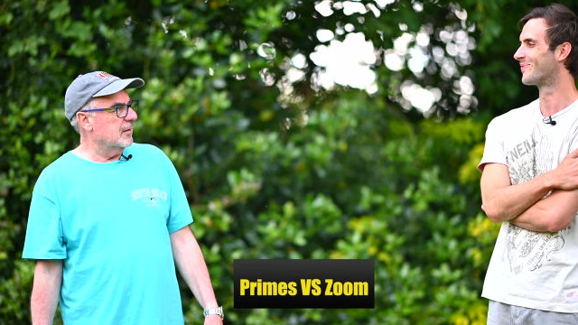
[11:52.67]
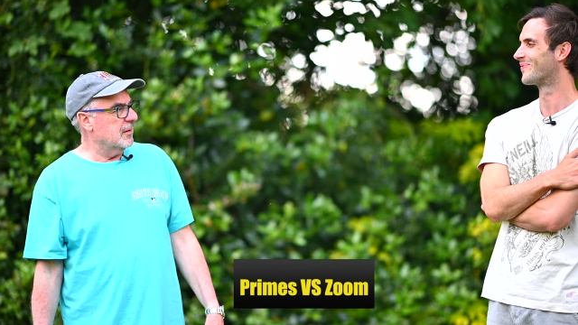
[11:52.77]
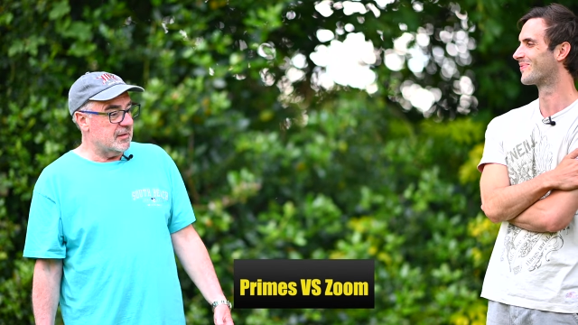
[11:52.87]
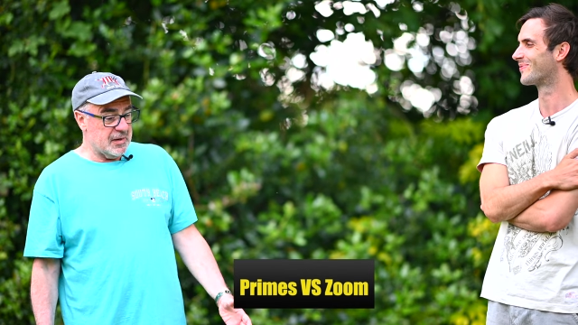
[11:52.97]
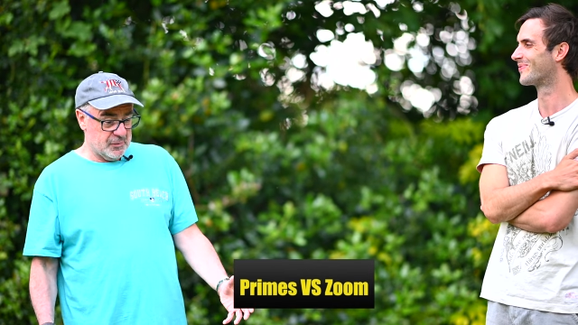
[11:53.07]

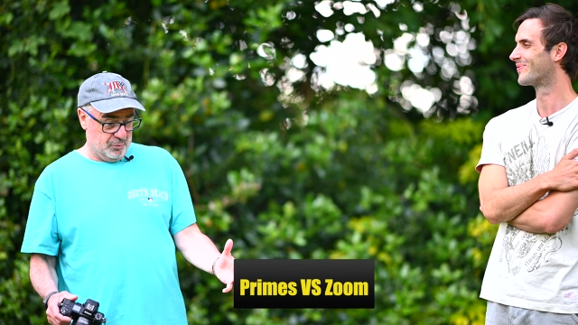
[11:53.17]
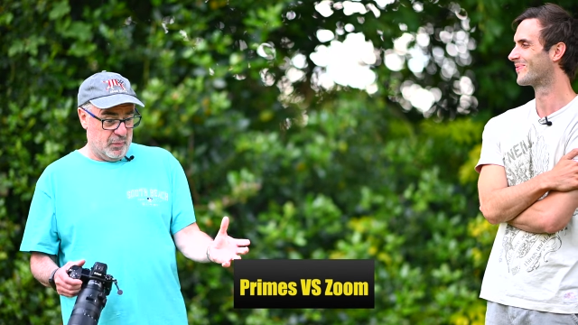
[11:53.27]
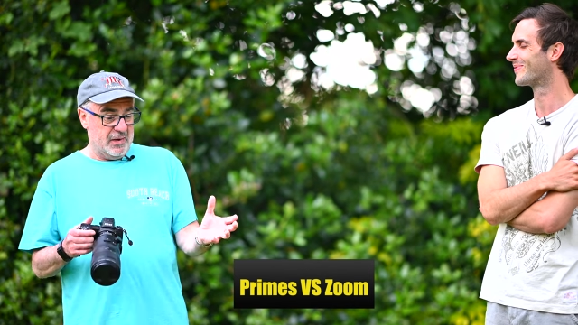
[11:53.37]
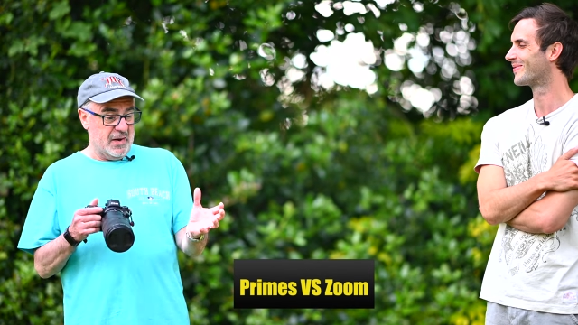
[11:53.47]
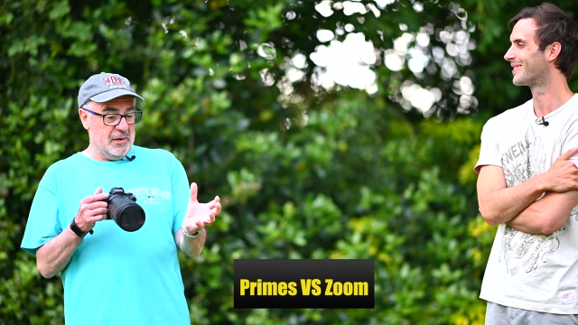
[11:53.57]
Speaker 1: Because that's
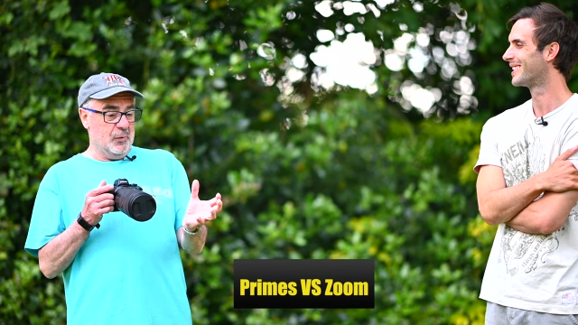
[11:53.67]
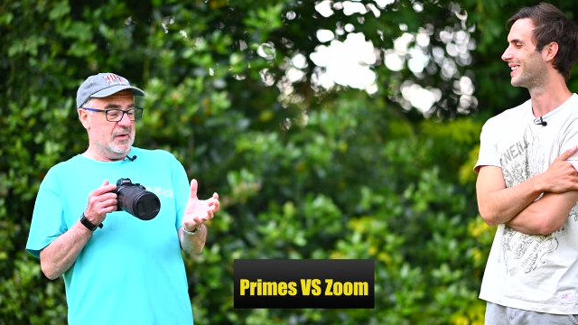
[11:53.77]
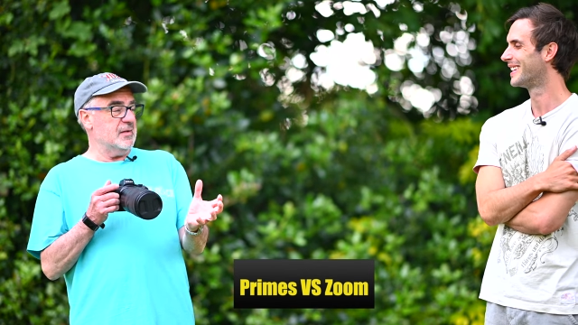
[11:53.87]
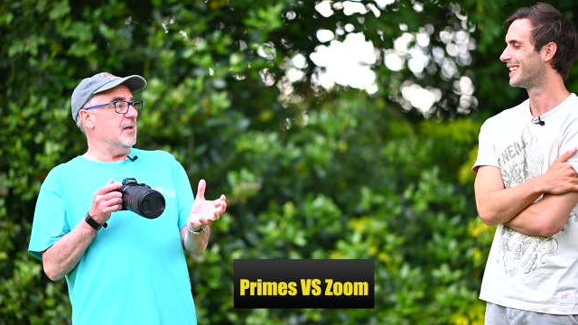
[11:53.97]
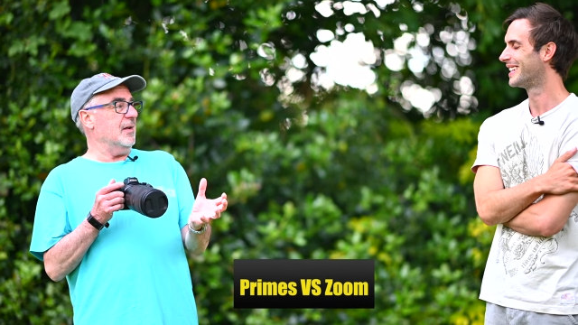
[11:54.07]
big anyway,
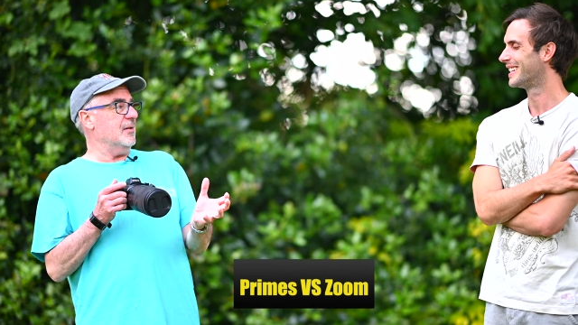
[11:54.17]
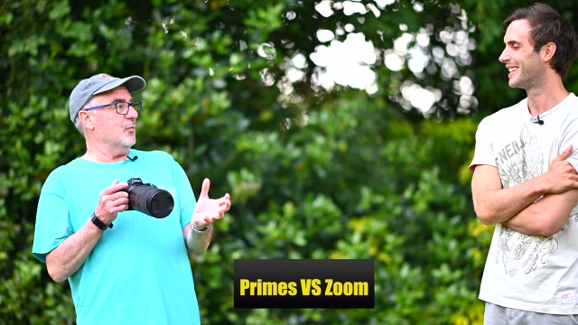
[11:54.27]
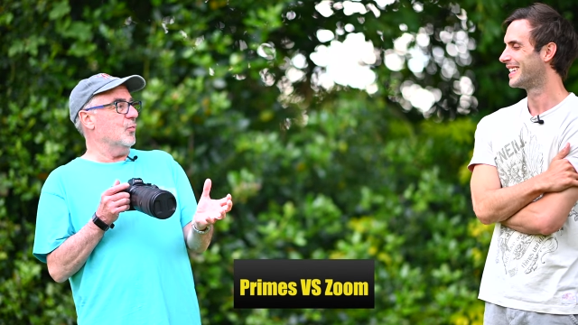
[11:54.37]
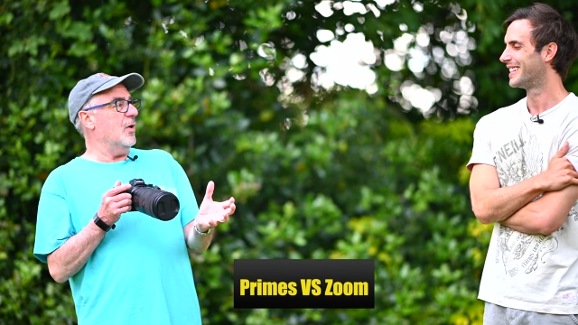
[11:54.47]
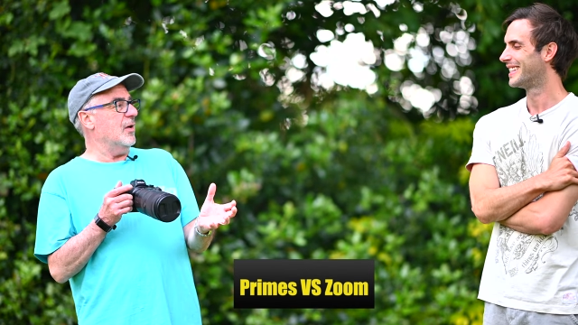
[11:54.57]
isn't it? It's
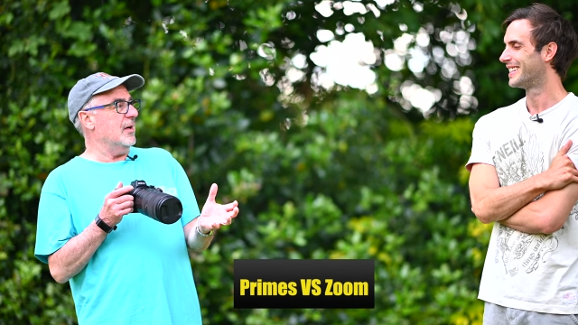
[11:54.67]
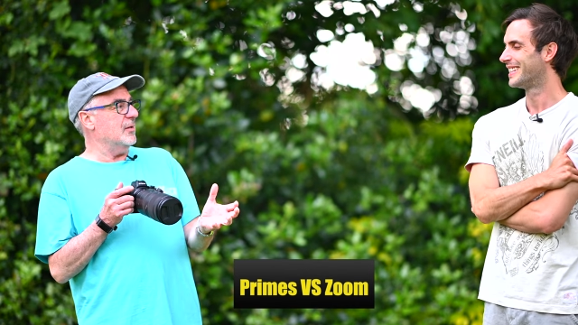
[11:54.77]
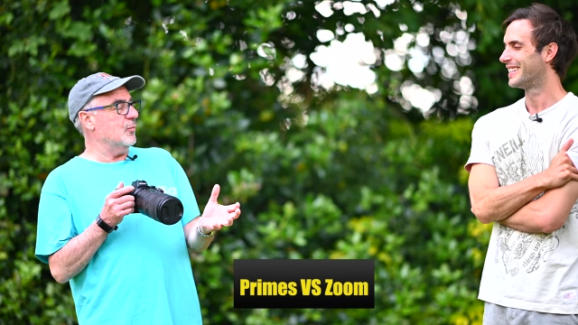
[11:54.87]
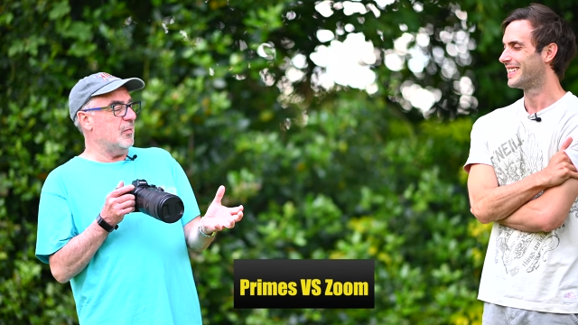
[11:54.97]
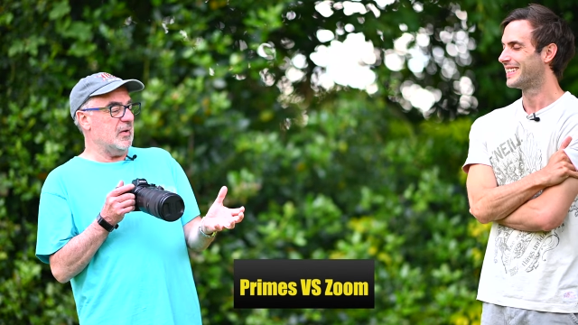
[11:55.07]

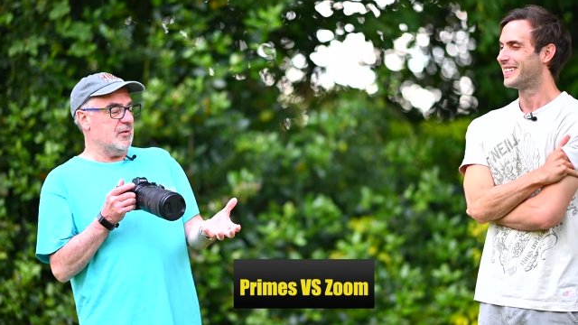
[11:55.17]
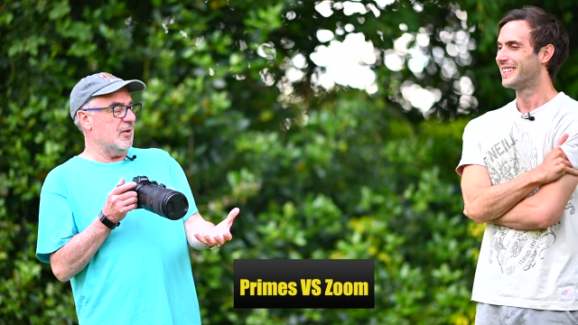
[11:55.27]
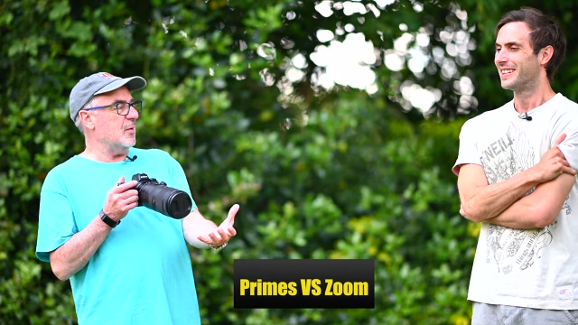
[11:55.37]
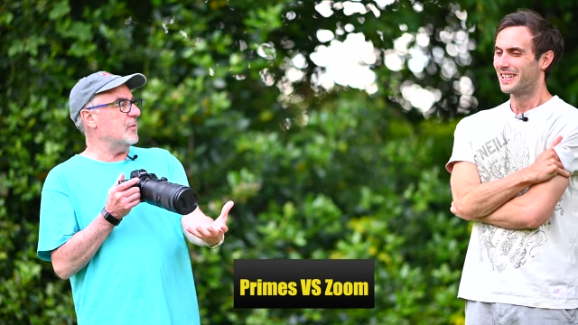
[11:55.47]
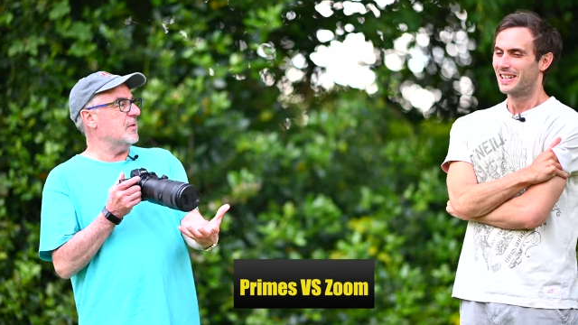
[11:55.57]
wide, big
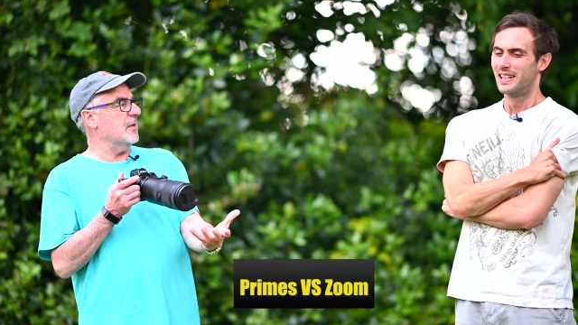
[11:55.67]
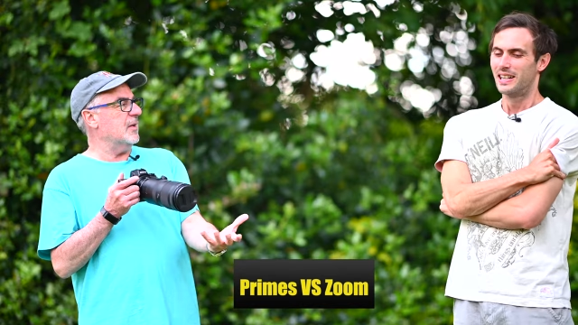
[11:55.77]
diameter